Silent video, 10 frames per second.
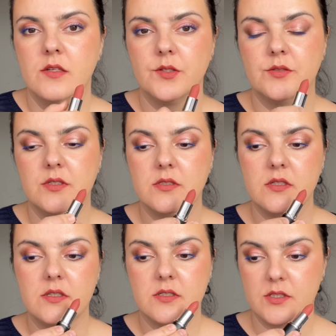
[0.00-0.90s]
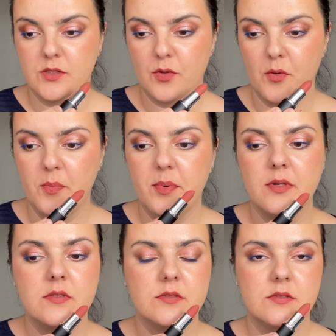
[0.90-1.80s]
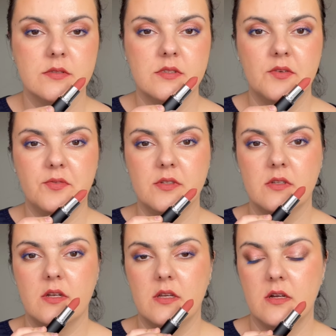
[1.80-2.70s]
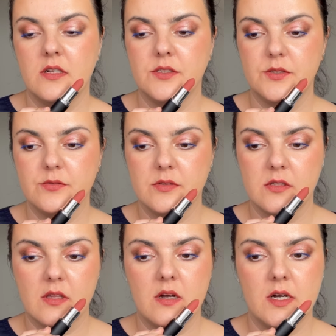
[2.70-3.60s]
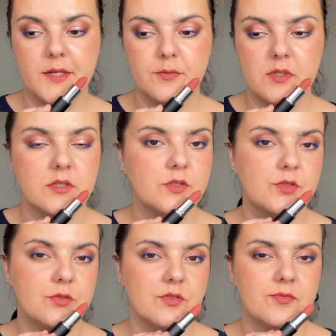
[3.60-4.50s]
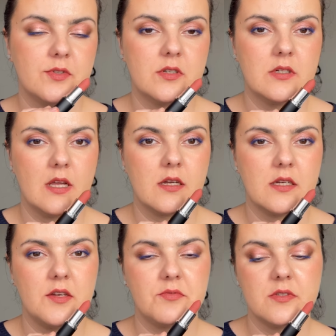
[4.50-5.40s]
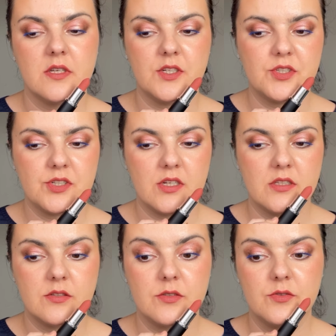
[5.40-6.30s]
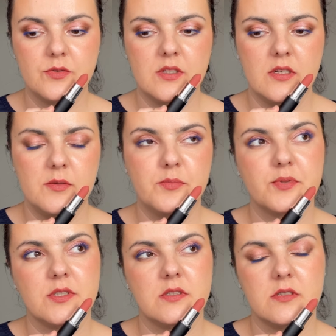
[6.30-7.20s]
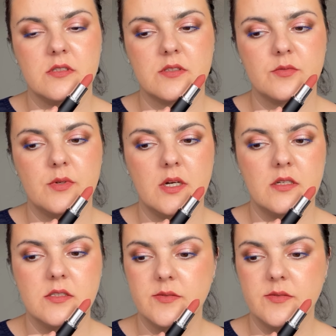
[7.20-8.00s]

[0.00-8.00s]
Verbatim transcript: So this is Taupe, definitely a nude that I will choose for like an everyday shade. Really pretty, this one.